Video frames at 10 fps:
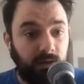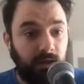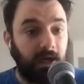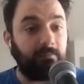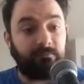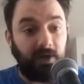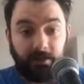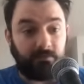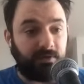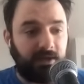I'm fine
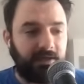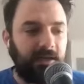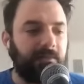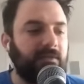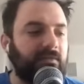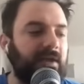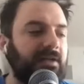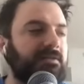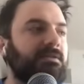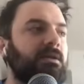with that. And I think that
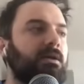that's